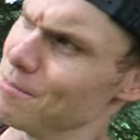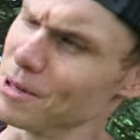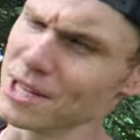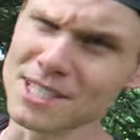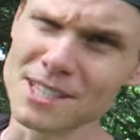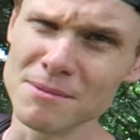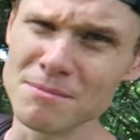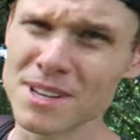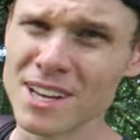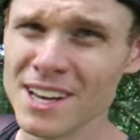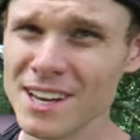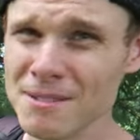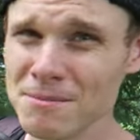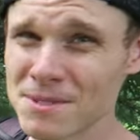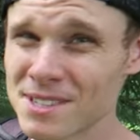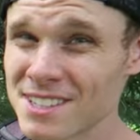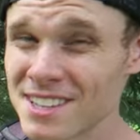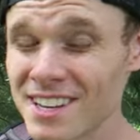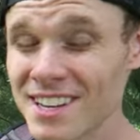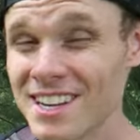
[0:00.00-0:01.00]
but
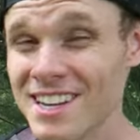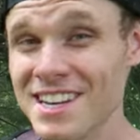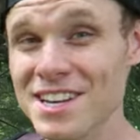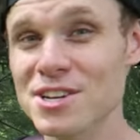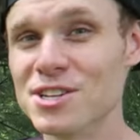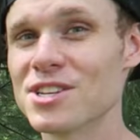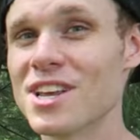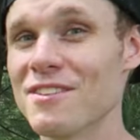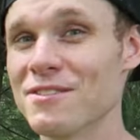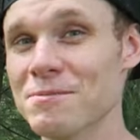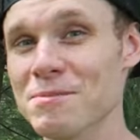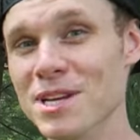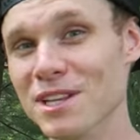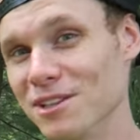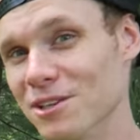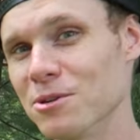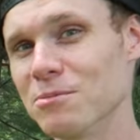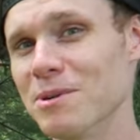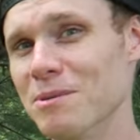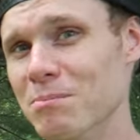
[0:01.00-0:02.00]
sometimes you just have to be a
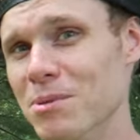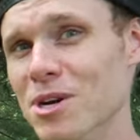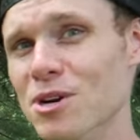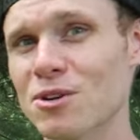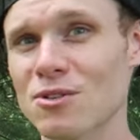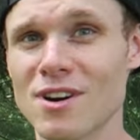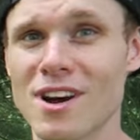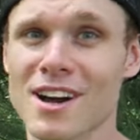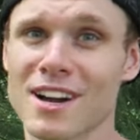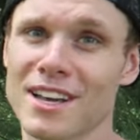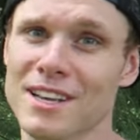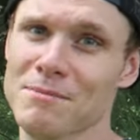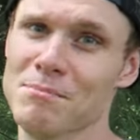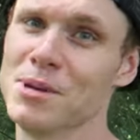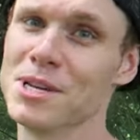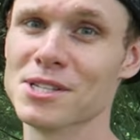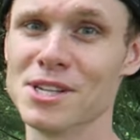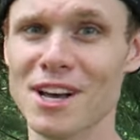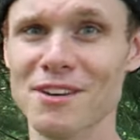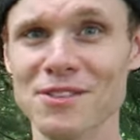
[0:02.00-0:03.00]
little bit punk rock and
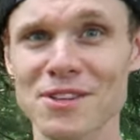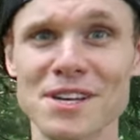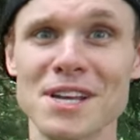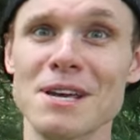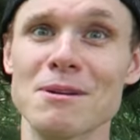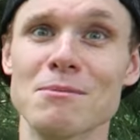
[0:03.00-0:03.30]
piss off the